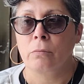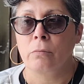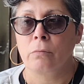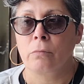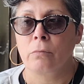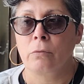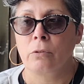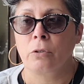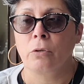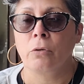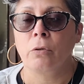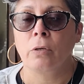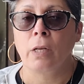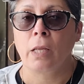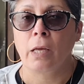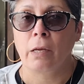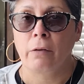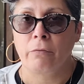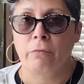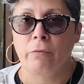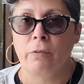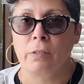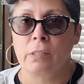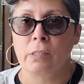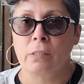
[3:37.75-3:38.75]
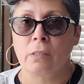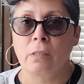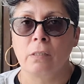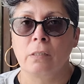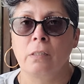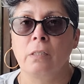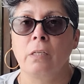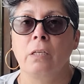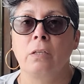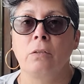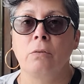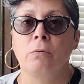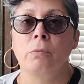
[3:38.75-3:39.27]
your life is
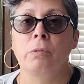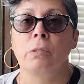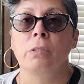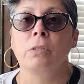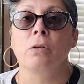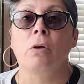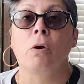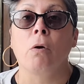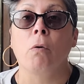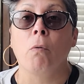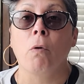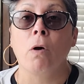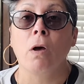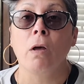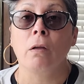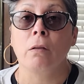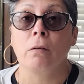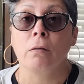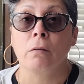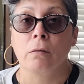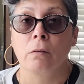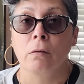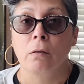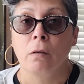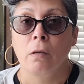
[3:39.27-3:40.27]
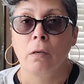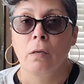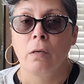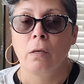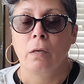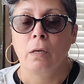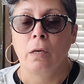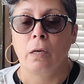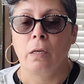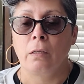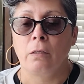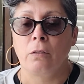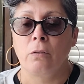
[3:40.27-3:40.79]
continuing to go on,
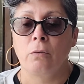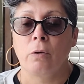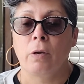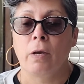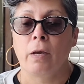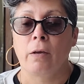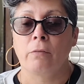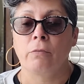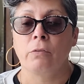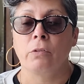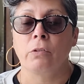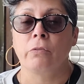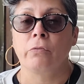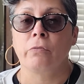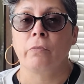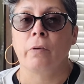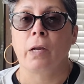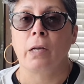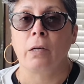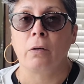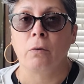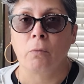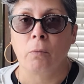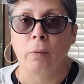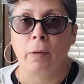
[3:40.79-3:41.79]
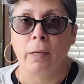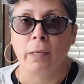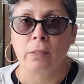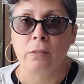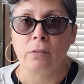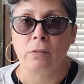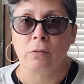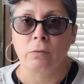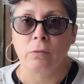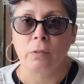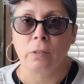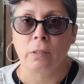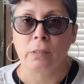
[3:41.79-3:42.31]
and you have to find a way
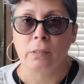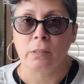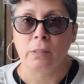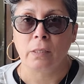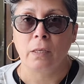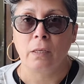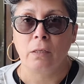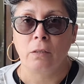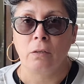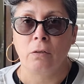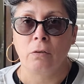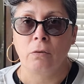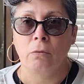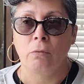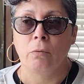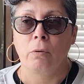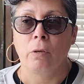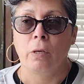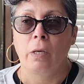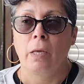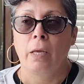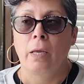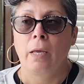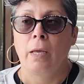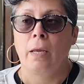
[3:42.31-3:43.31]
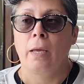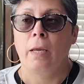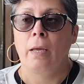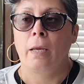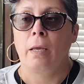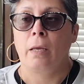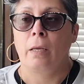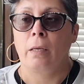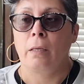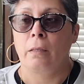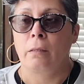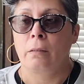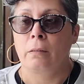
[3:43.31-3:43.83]
to continue
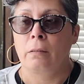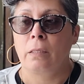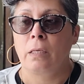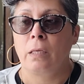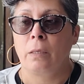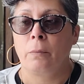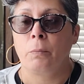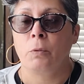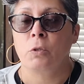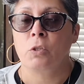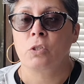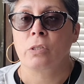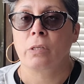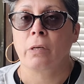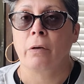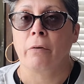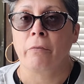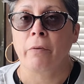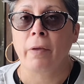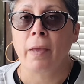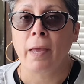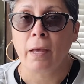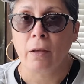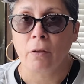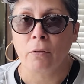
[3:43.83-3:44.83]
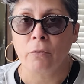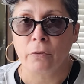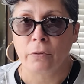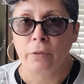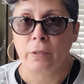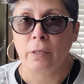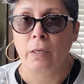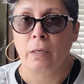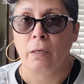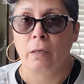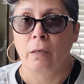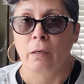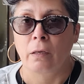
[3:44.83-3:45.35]
and keep yourself
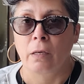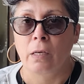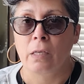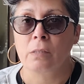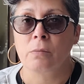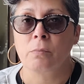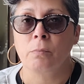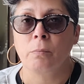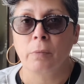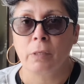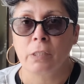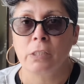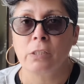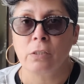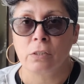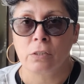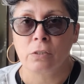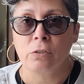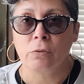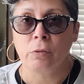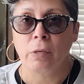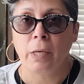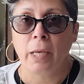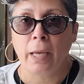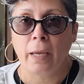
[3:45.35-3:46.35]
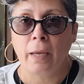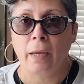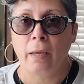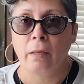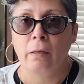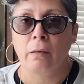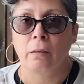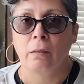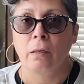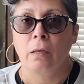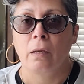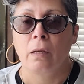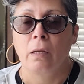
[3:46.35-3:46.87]
healthy as much as you
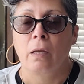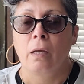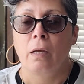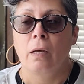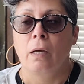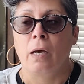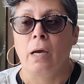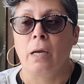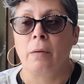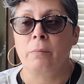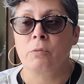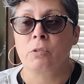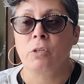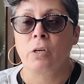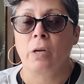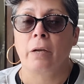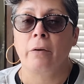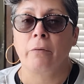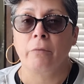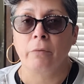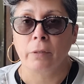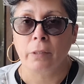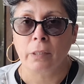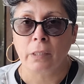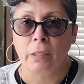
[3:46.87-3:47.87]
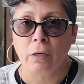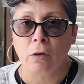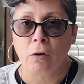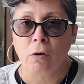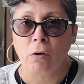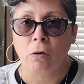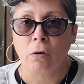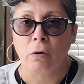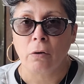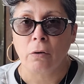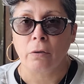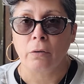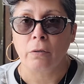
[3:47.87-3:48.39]
can. I'm trying really
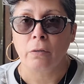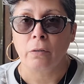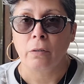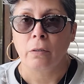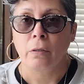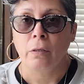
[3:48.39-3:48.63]
hard,